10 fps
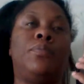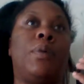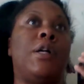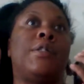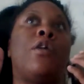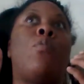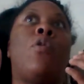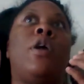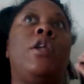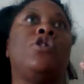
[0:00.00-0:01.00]
because I don't
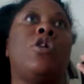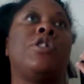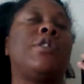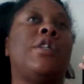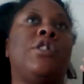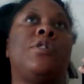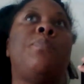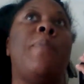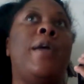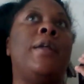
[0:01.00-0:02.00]
want any charges. I just
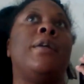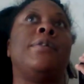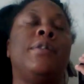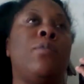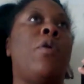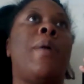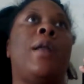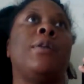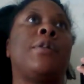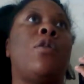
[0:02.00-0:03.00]
made it a zero balance.